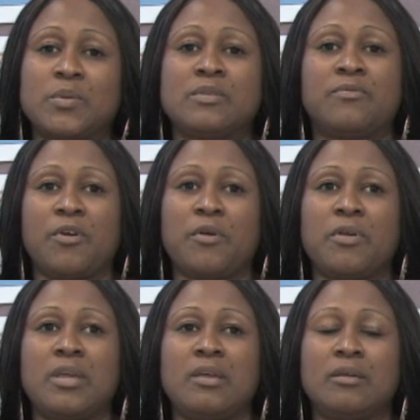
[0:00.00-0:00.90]
it was
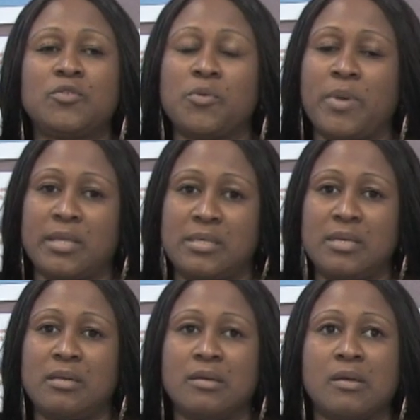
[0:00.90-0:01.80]
very
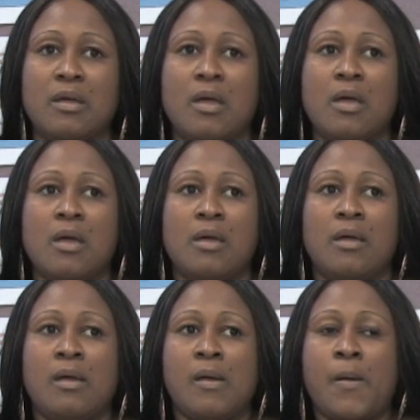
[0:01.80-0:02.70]
traumatic,
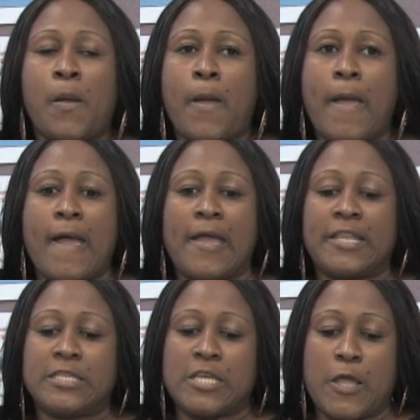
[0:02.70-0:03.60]

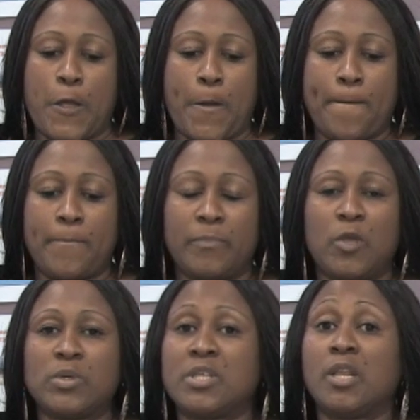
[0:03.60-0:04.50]
and
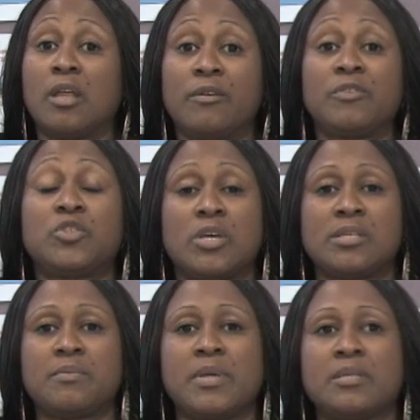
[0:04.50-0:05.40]
there was a lot of
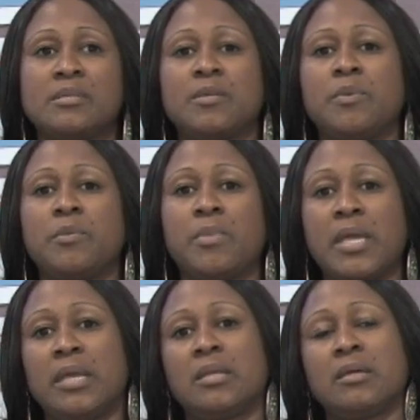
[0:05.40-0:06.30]
adjustments to be
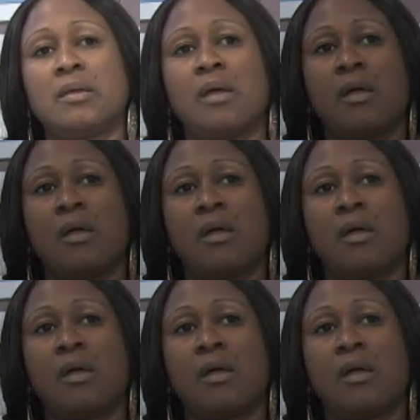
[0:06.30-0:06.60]
made.